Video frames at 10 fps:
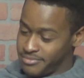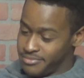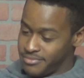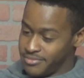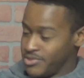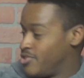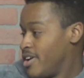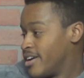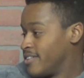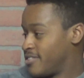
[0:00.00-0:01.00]
So yeah, I
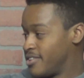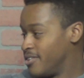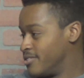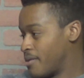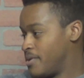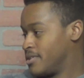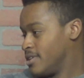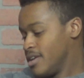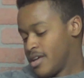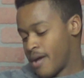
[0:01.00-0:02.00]
guess they don't. I mean,
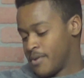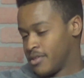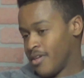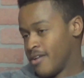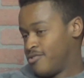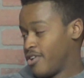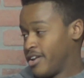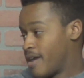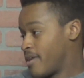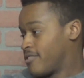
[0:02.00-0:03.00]
in China, I
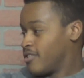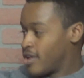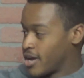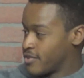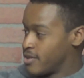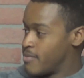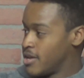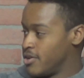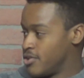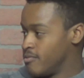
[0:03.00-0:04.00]
guess they make your
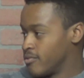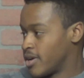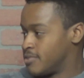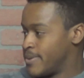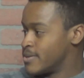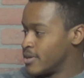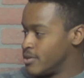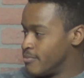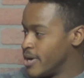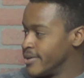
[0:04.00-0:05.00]
human rights based on your
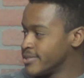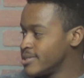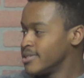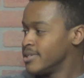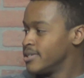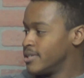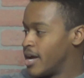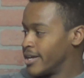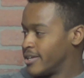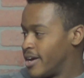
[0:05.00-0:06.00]
merits. I
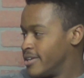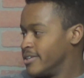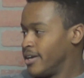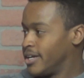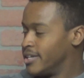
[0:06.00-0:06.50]
guess.